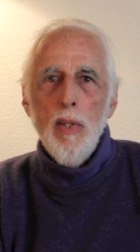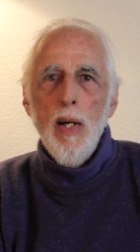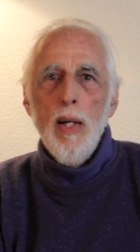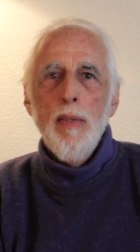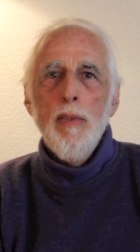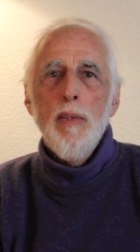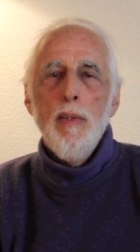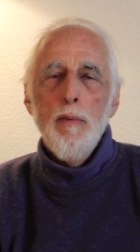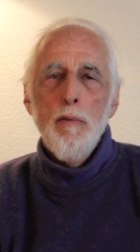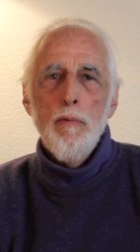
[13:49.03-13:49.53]

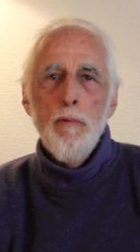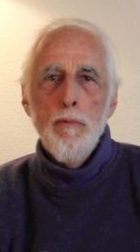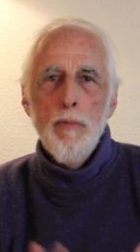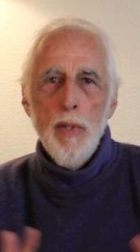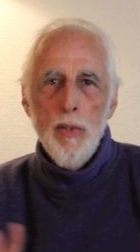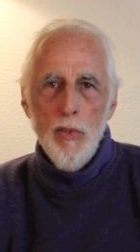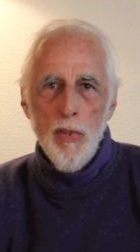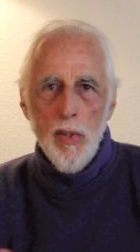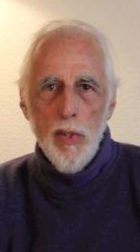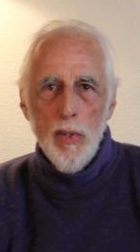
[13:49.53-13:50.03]
not the
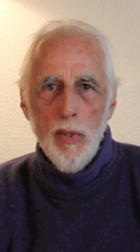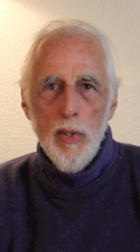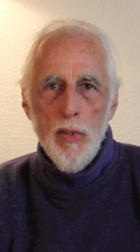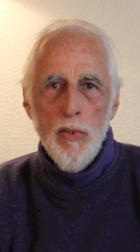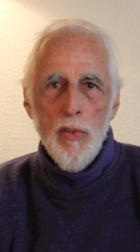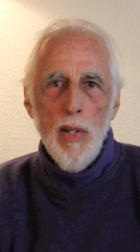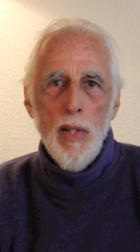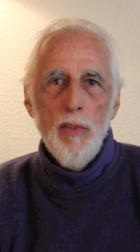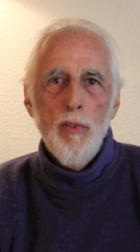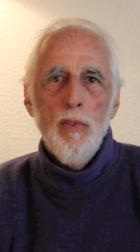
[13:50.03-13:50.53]
physical
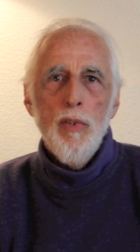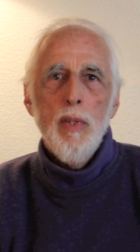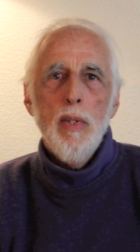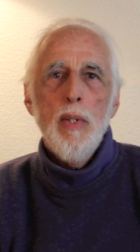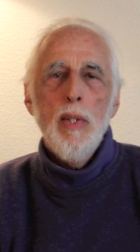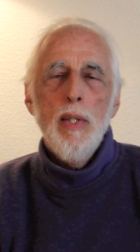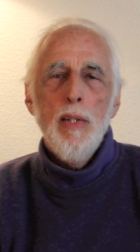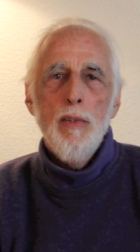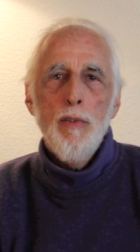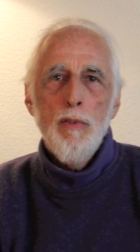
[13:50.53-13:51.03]

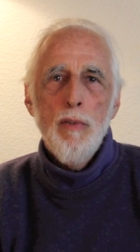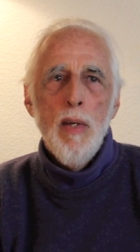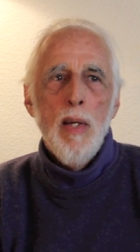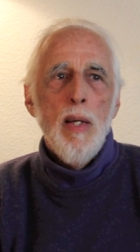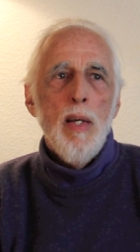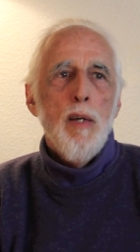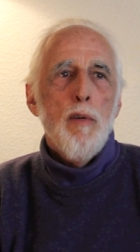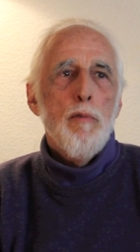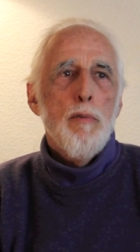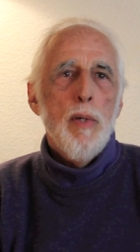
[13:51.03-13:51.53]
ascension, his
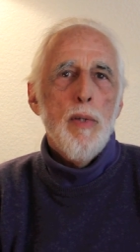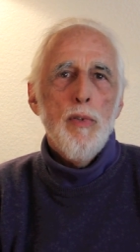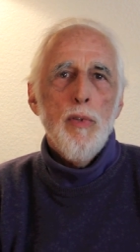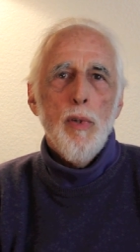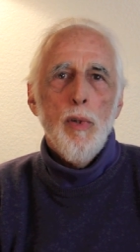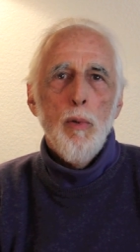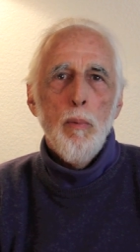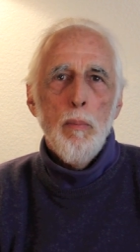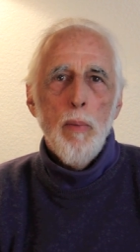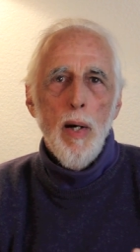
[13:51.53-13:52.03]

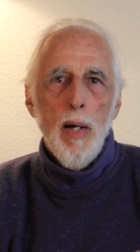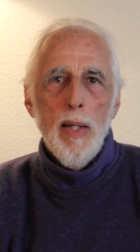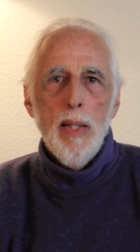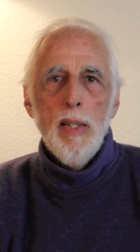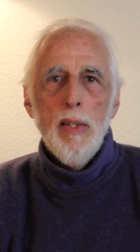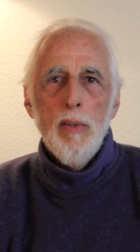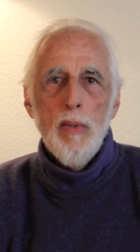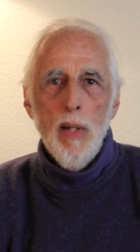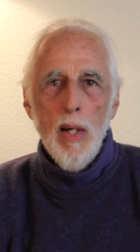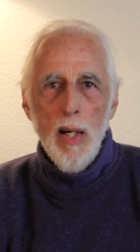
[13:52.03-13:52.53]
physical
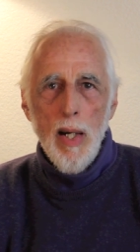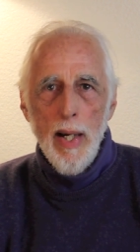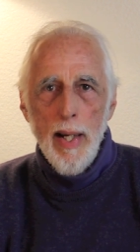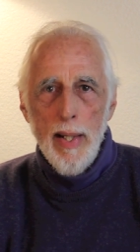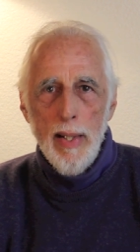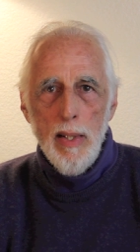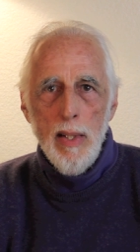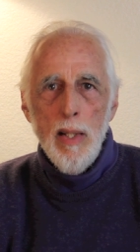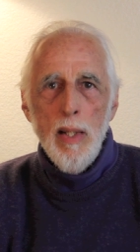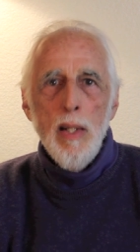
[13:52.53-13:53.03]
body
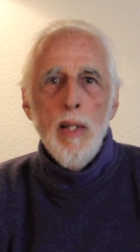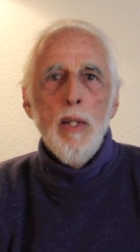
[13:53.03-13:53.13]
died,